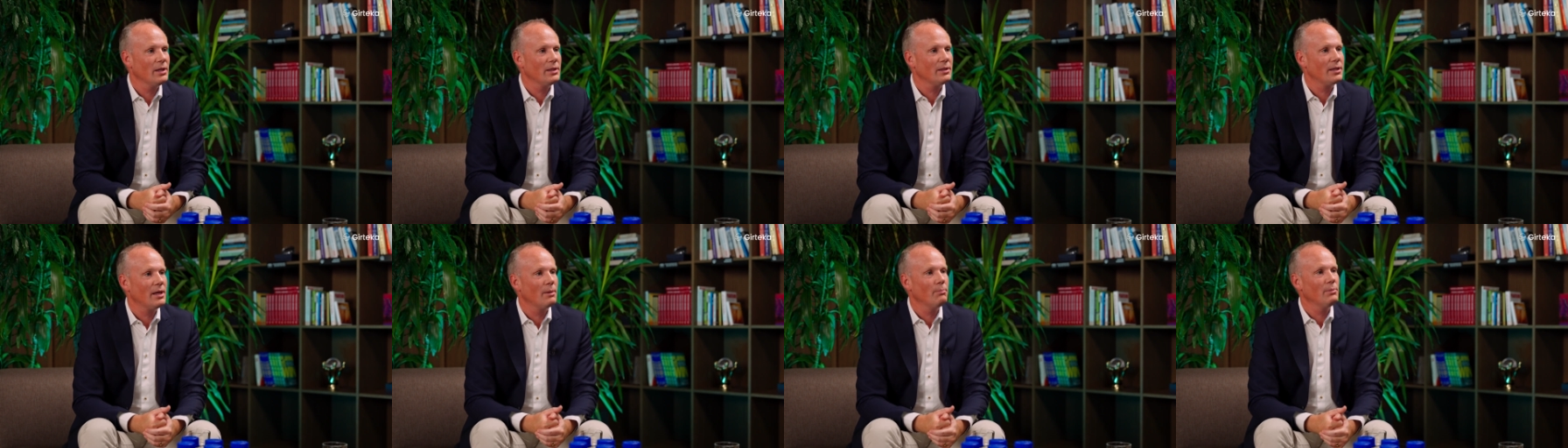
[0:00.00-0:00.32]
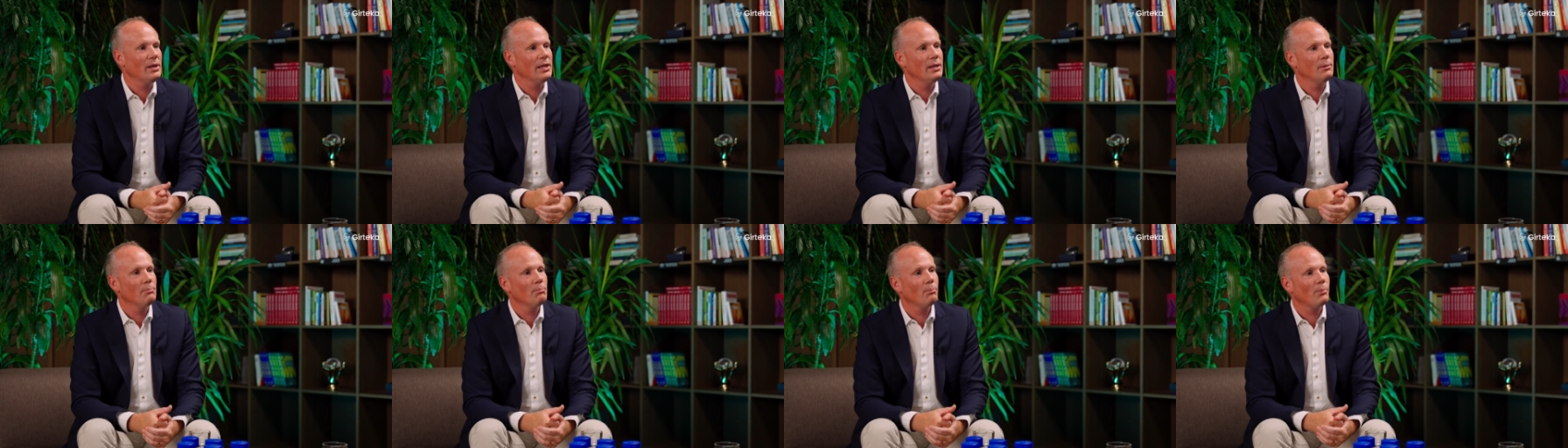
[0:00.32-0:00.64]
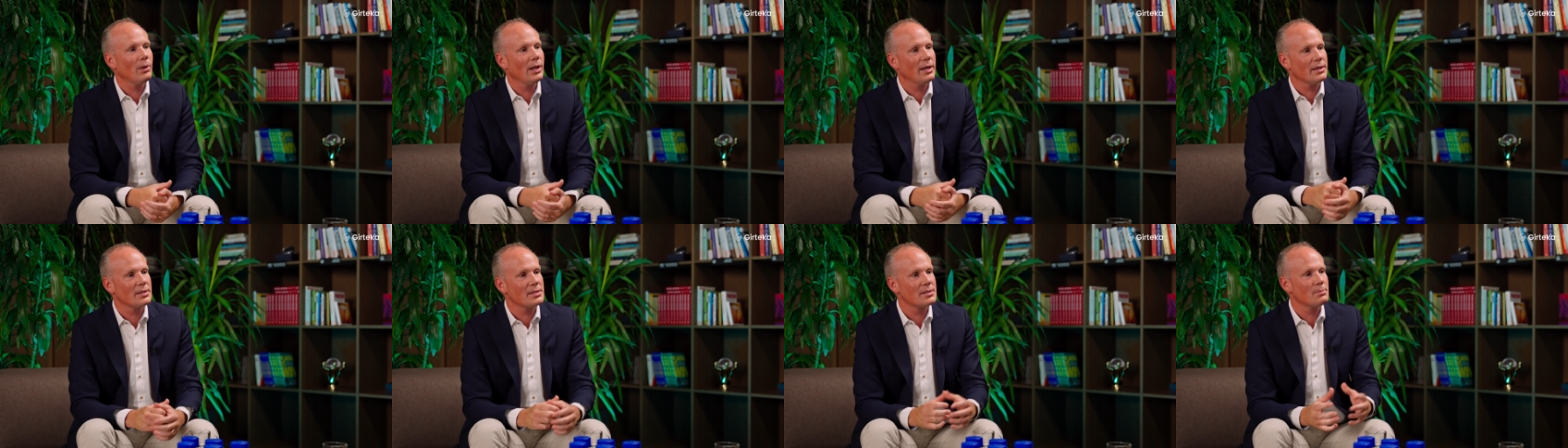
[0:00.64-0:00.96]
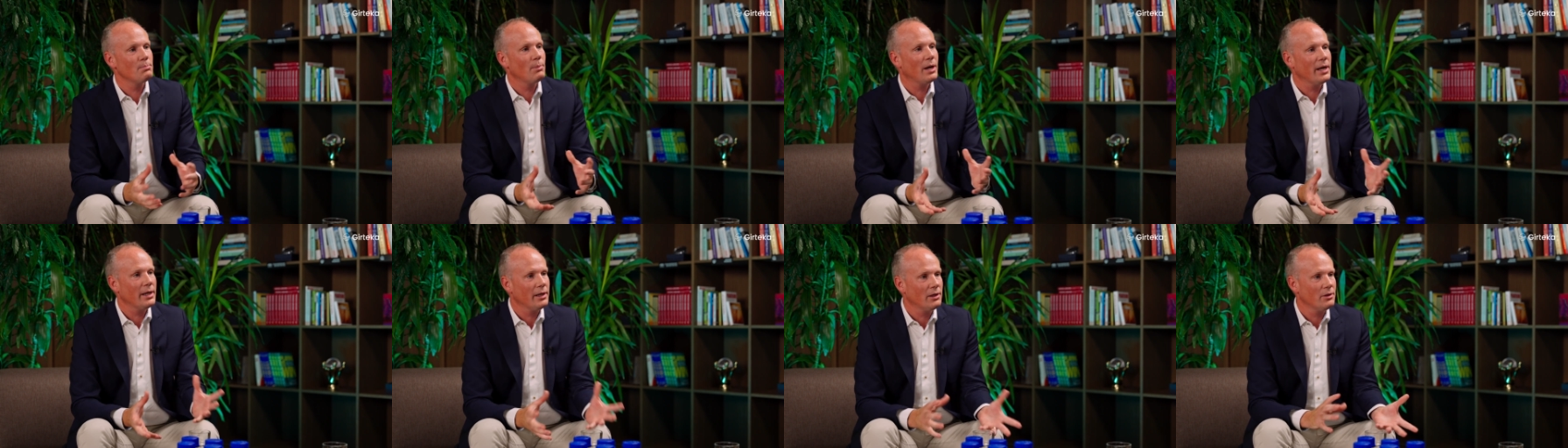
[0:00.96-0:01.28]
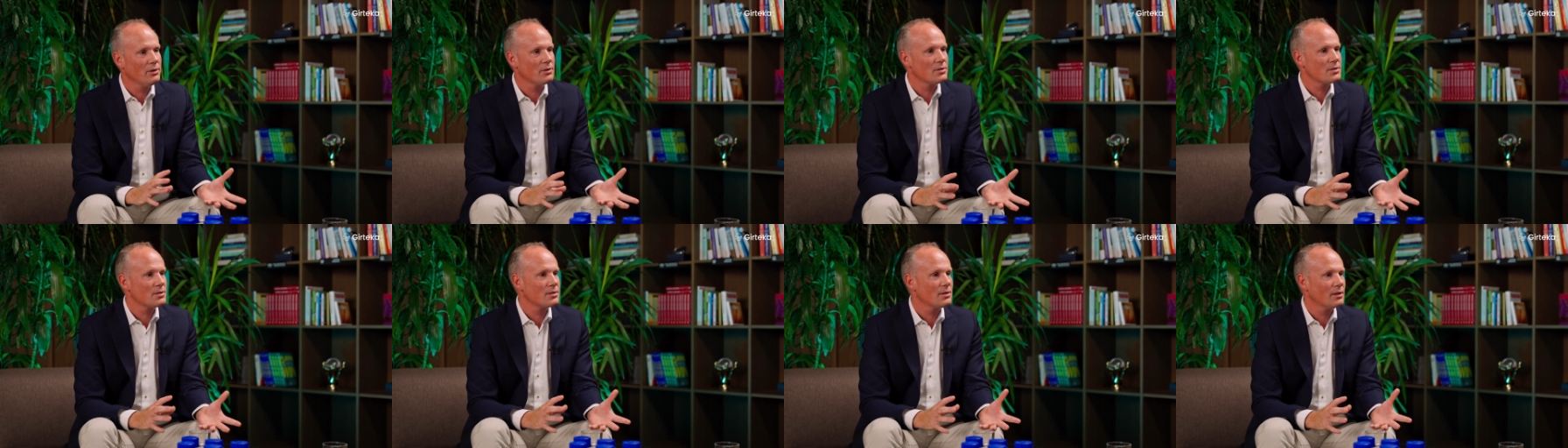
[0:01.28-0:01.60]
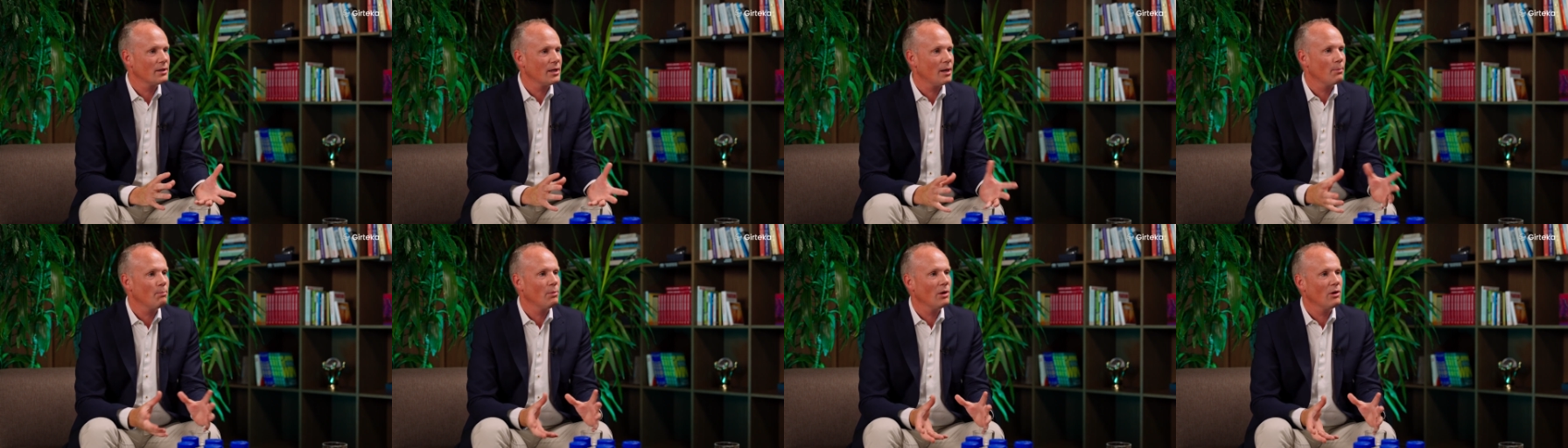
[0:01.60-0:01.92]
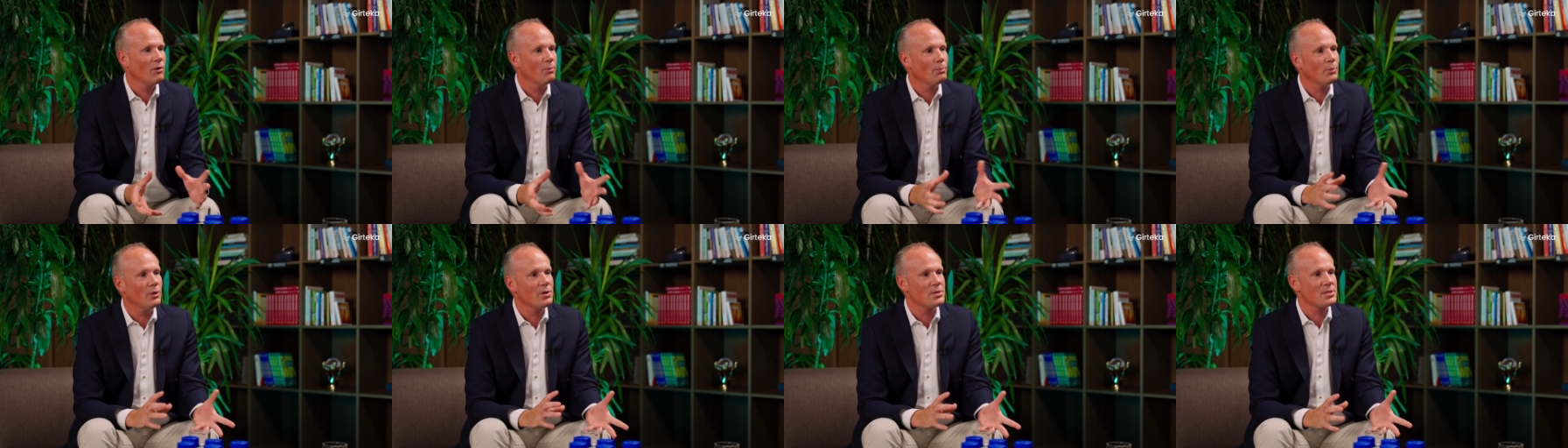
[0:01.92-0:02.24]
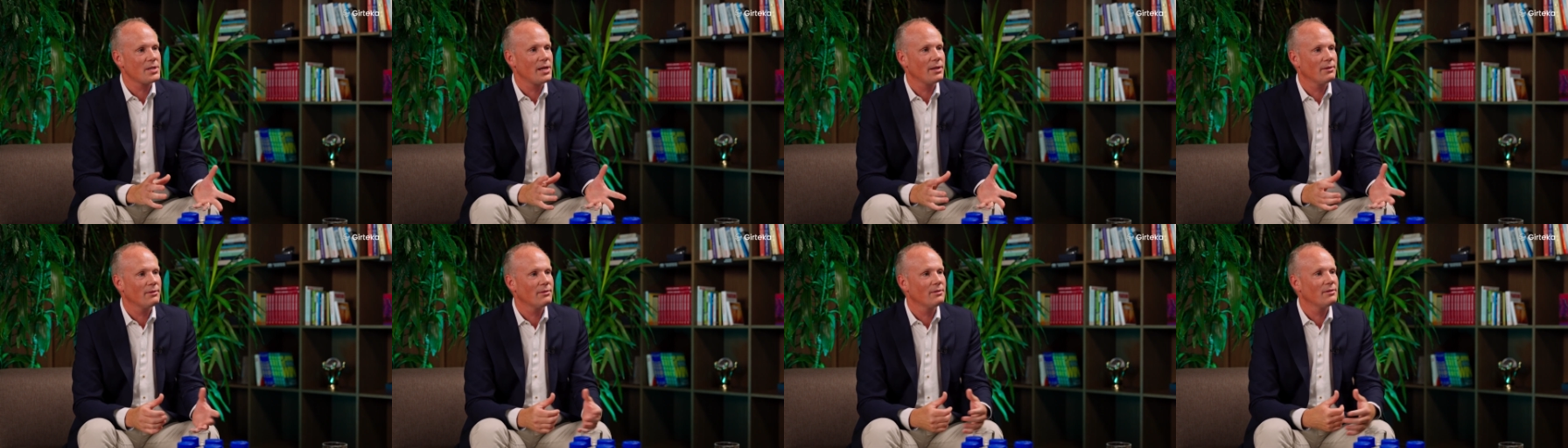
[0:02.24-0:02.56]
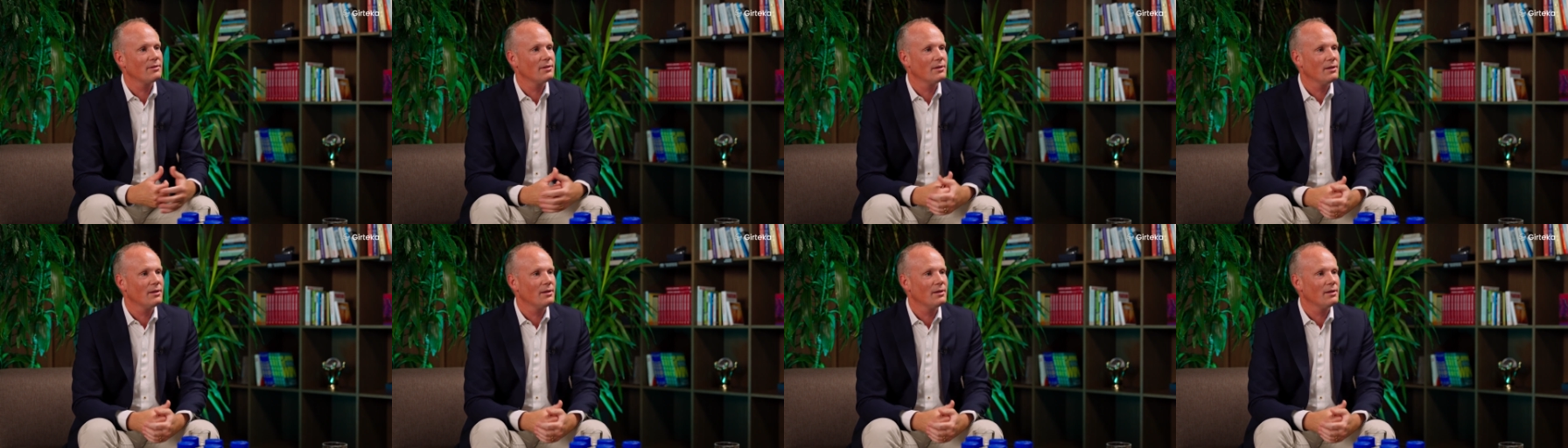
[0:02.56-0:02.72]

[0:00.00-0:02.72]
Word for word: It can be plus minus a couple of percent,